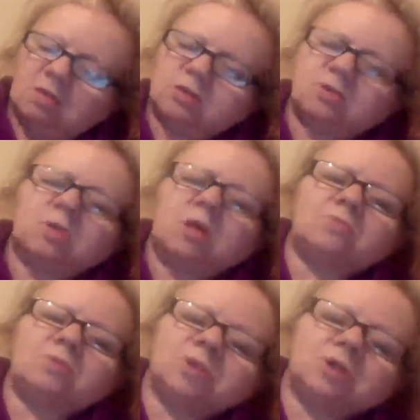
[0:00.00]
It's all over
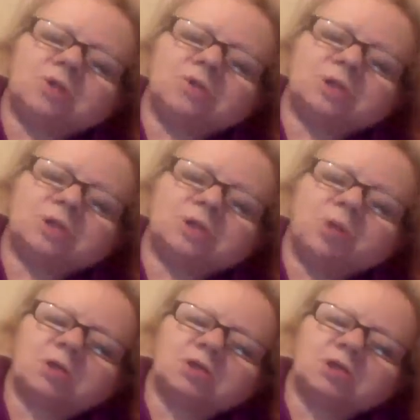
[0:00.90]
the news, this
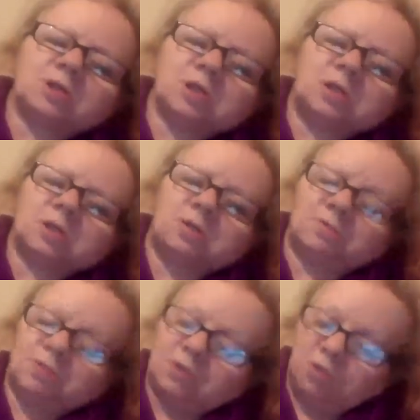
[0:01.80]
Brexit thing.
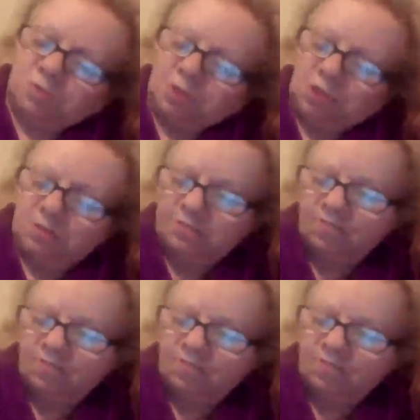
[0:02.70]
I'll put up with that.